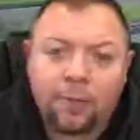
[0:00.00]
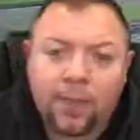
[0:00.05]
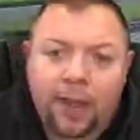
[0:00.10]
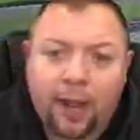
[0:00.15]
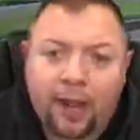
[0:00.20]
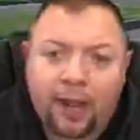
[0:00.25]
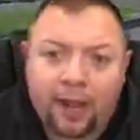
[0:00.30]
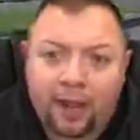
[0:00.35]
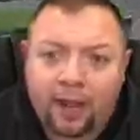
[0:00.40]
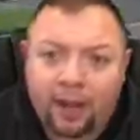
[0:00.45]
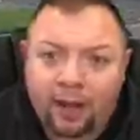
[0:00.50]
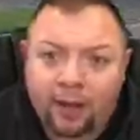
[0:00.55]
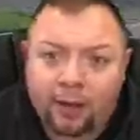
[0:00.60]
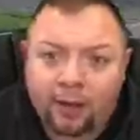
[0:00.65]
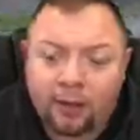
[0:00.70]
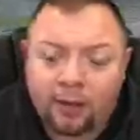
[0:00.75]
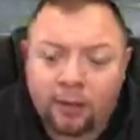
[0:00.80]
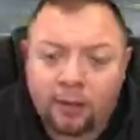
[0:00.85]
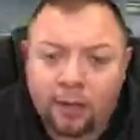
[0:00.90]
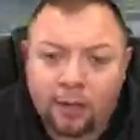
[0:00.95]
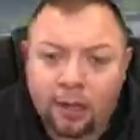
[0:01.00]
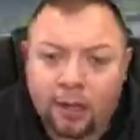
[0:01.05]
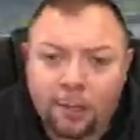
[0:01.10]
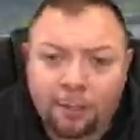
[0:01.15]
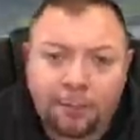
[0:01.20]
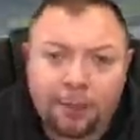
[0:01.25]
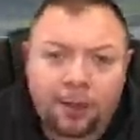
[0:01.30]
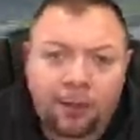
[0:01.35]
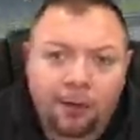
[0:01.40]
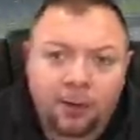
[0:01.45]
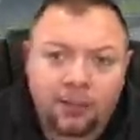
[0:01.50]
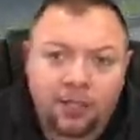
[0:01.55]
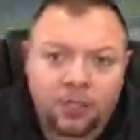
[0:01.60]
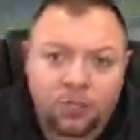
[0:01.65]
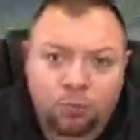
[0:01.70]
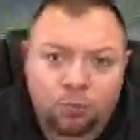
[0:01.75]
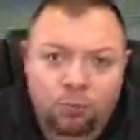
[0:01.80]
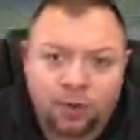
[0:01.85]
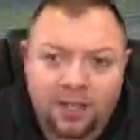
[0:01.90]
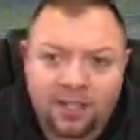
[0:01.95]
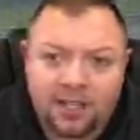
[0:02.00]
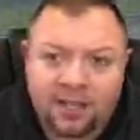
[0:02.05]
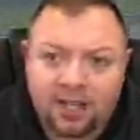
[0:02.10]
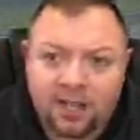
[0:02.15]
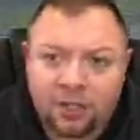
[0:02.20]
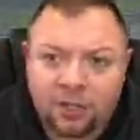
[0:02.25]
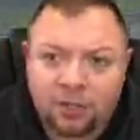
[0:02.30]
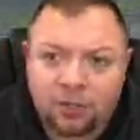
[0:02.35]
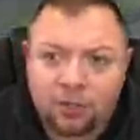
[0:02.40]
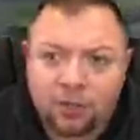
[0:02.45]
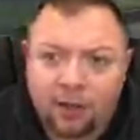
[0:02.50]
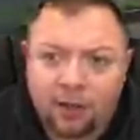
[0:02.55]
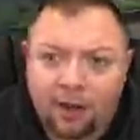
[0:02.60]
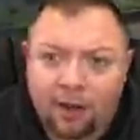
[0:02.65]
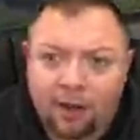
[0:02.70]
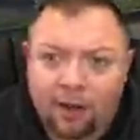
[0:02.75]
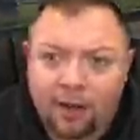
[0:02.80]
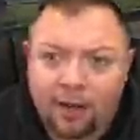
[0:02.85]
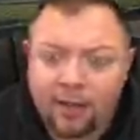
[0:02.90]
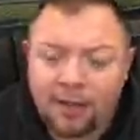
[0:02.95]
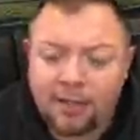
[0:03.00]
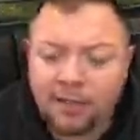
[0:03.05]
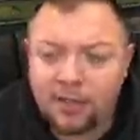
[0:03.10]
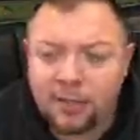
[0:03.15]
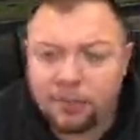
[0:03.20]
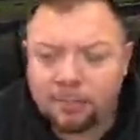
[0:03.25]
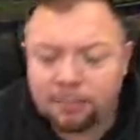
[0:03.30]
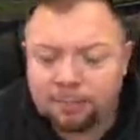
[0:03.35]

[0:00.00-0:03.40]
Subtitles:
and up here in these residential areas,